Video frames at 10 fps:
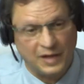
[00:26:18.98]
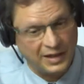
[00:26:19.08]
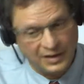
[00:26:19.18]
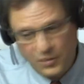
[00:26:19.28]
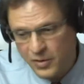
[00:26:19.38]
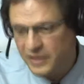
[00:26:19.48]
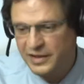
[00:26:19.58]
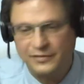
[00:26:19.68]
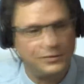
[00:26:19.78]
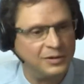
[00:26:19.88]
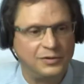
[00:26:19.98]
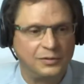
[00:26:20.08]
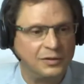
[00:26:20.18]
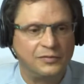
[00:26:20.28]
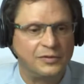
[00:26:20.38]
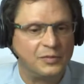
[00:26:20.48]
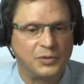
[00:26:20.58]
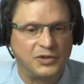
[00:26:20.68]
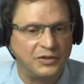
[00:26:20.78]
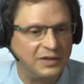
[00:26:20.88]
I encourage everyone to look for
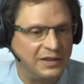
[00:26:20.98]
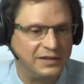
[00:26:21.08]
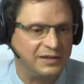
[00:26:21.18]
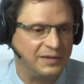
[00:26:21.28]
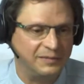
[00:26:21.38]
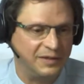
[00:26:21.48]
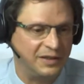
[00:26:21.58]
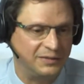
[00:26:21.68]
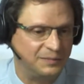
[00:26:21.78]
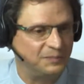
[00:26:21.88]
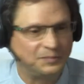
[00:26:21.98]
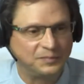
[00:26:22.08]
opportunities and you know